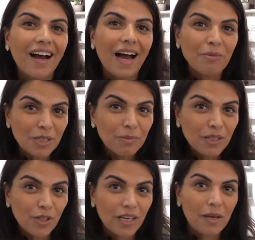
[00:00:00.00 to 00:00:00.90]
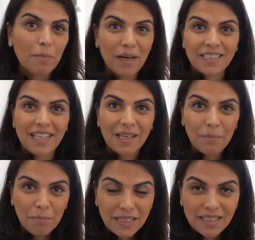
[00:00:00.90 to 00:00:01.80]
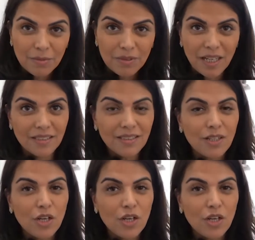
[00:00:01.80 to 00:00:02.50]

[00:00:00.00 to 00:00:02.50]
I'm going to be cooking my steak medium done,